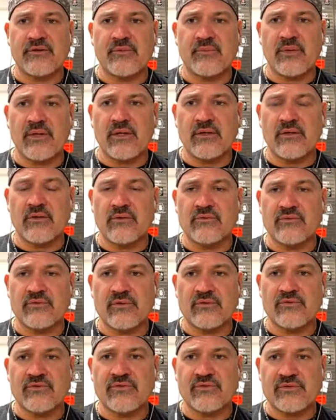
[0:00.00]
to be used
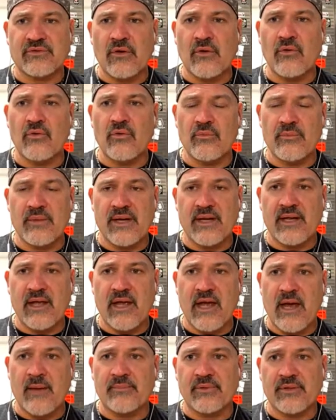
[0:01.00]
in so many
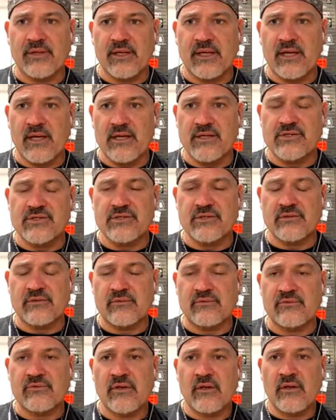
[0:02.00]

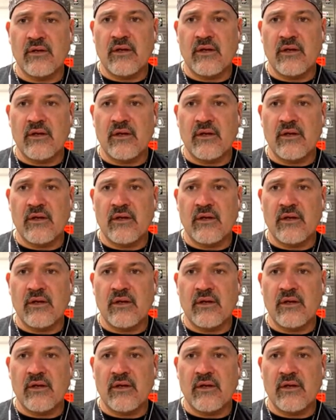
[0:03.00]
applications,